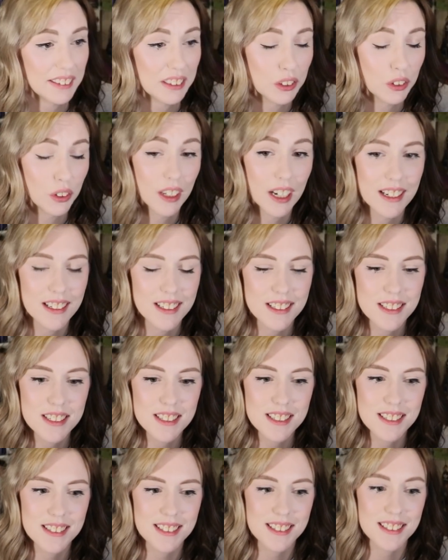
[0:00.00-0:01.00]
You
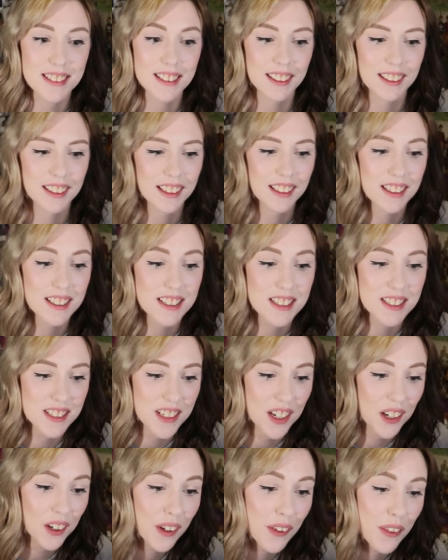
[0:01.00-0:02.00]
guys
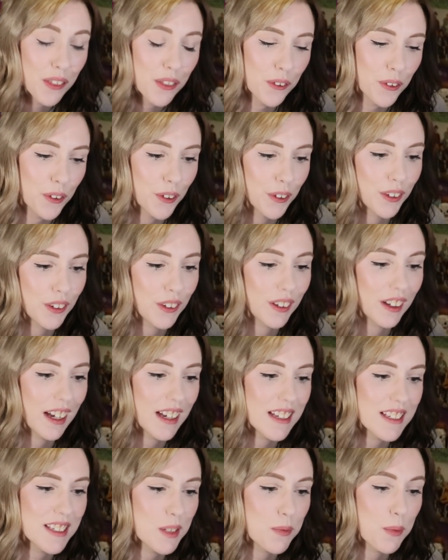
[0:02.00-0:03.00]
stuck through. You
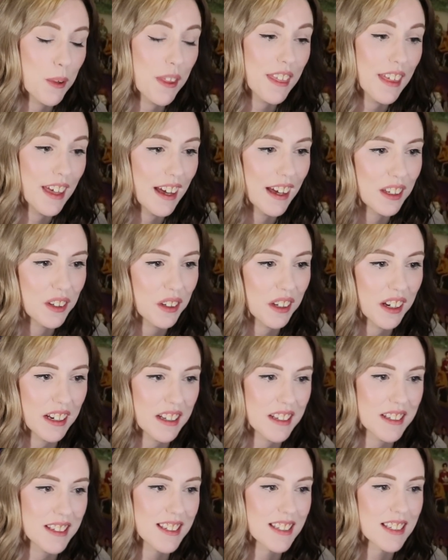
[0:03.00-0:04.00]
guys were there. You
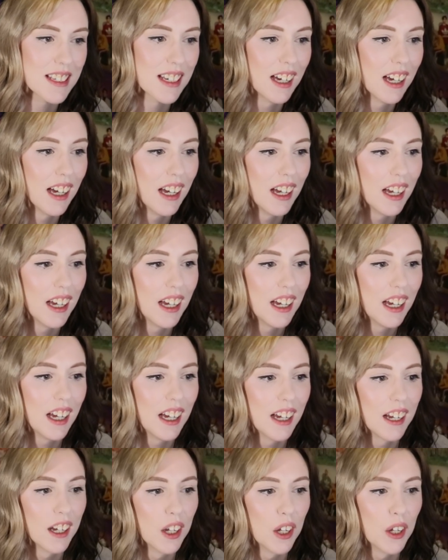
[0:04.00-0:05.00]
guys
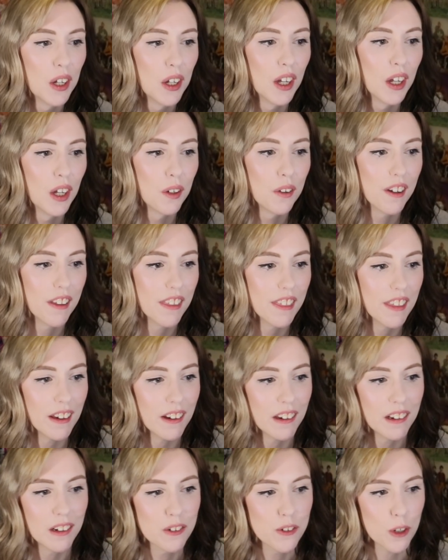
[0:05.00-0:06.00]
were
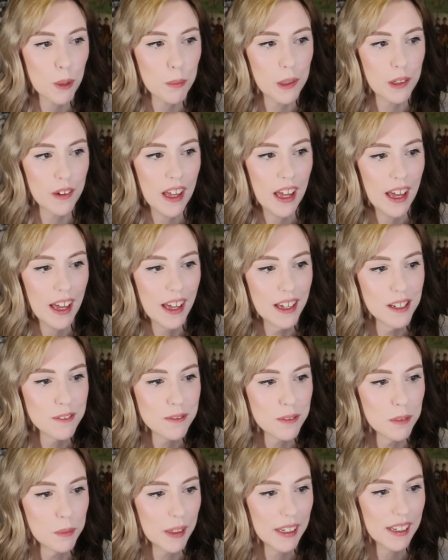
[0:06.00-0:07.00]
there to drop it a hat
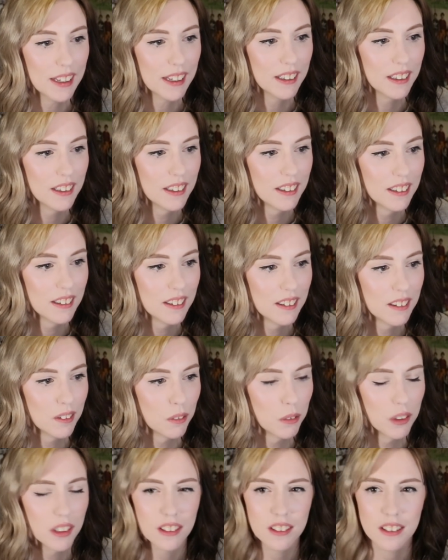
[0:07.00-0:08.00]
for me.
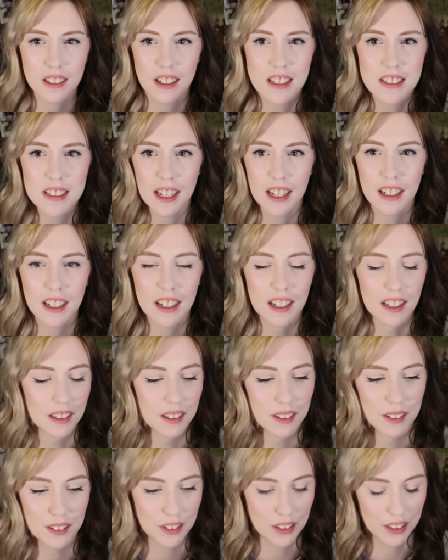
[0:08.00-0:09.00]
What did I say? I don't
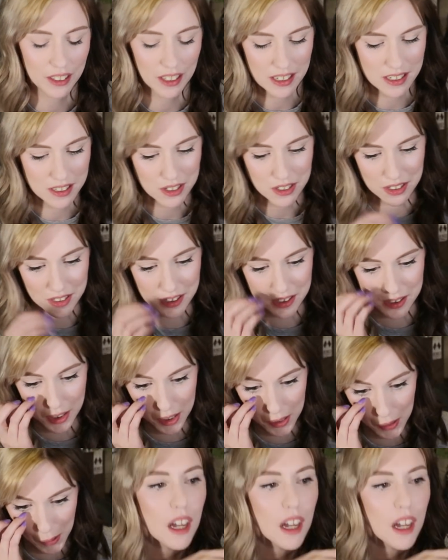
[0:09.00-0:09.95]
know. You guys just...